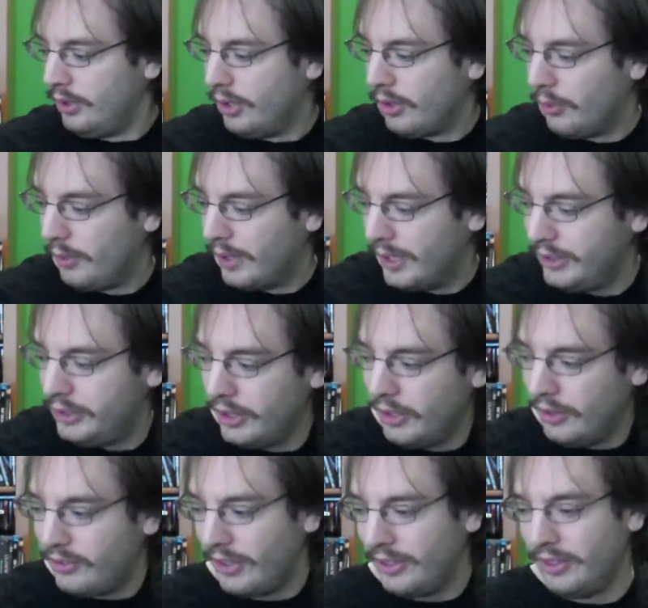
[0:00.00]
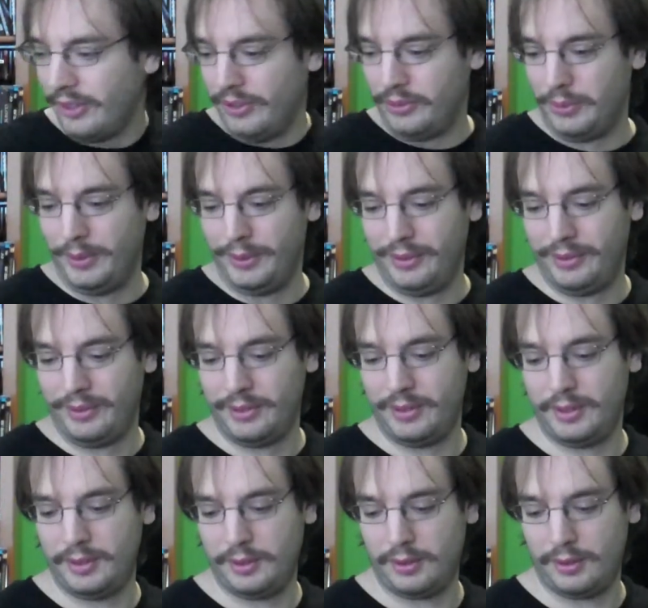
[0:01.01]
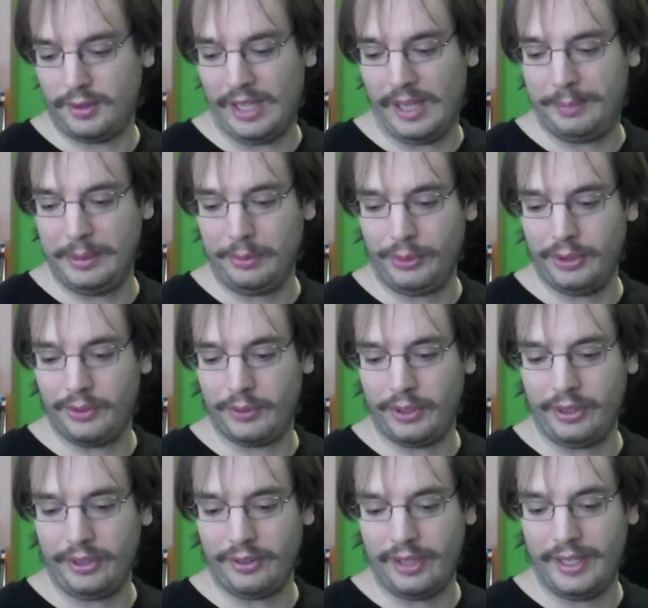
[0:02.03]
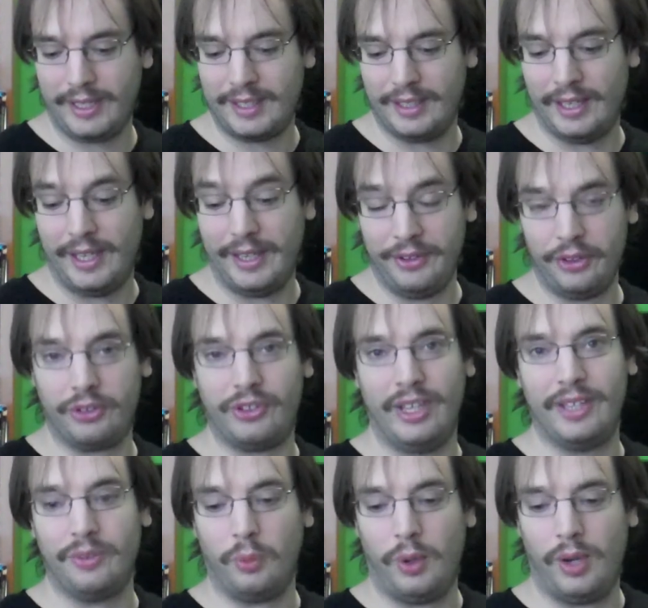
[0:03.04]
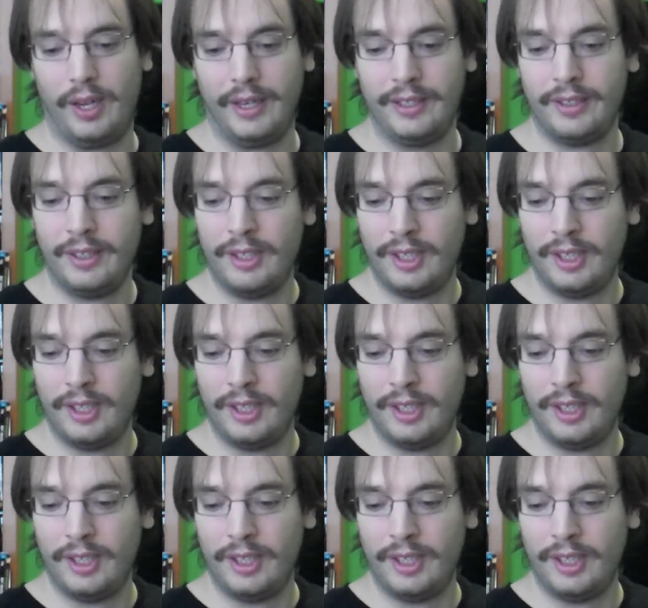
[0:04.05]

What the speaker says: Another one I chose. I know this one a lot of people didn't really like, and I understand why,